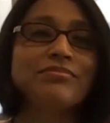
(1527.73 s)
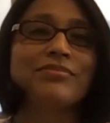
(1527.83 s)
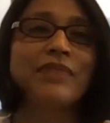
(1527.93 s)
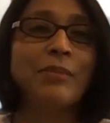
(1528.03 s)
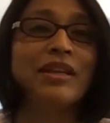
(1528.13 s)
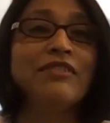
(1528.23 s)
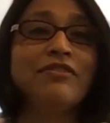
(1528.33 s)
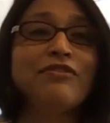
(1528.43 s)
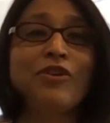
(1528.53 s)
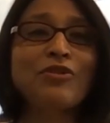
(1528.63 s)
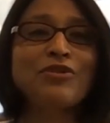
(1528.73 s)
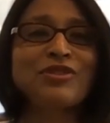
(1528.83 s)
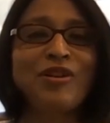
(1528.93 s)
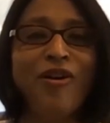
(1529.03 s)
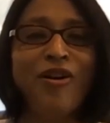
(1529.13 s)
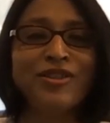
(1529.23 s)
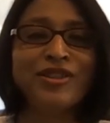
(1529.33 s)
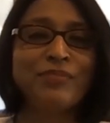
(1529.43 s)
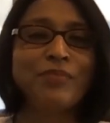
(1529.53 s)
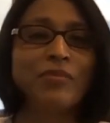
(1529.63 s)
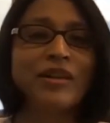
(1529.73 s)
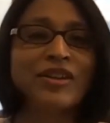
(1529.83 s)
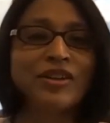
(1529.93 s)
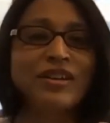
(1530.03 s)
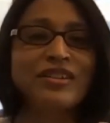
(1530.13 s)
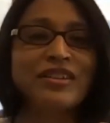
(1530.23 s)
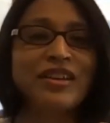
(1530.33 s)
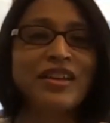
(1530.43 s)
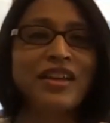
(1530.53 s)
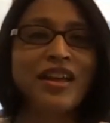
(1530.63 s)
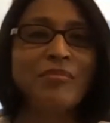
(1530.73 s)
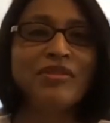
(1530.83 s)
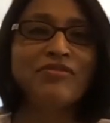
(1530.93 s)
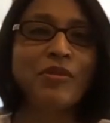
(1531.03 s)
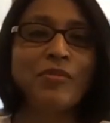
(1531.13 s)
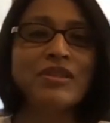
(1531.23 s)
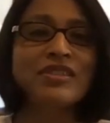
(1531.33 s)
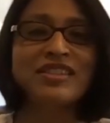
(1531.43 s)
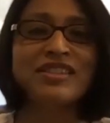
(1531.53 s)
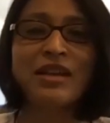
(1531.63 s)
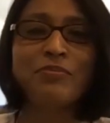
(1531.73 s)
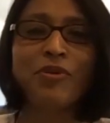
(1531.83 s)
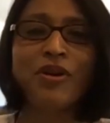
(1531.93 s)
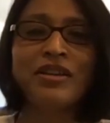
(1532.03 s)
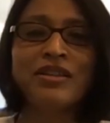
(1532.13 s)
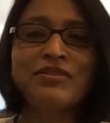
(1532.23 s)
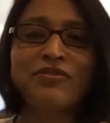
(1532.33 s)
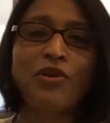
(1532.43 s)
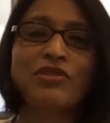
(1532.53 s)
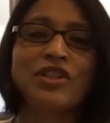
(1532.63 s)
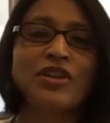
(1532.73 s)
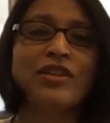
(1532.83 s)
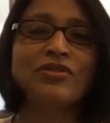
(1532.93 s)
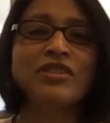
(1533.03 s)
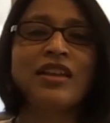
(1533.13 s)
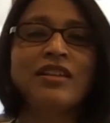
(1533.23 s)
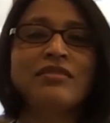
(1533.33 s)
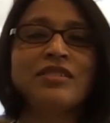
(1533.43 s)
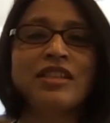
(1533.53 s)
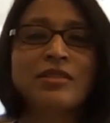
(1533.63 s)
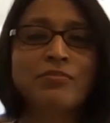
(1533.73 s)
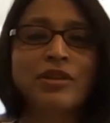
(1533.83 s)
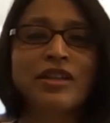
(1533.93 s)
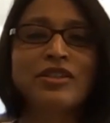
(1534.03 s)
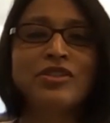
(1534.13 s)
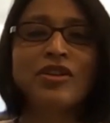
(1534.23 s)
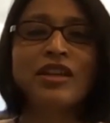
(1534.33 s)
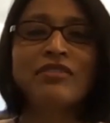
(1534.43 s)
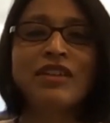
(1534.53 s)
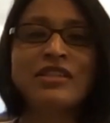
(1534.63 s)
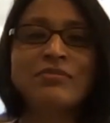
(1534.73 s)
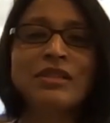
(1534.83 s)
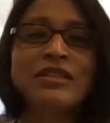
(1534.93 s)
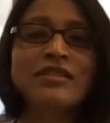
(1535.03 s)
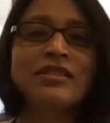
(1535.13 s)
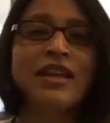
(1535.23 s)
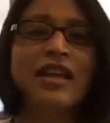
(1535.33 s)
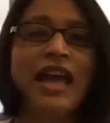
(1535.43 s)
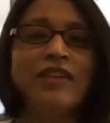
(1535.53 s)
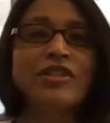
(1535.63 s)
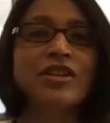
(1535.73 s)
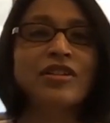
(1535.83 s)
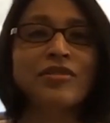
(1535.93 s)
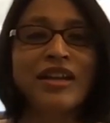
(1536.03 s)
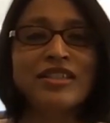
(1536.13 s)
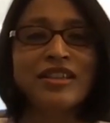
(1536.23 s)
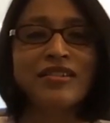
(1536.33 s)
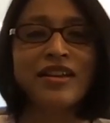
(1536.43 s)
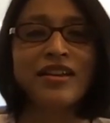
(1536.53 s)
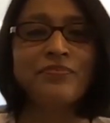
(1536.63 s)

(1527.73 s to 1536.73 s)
I believe, we focus on the public good mean, from a business standpoint, of course, we try to stay disciplined on our investments and return criteria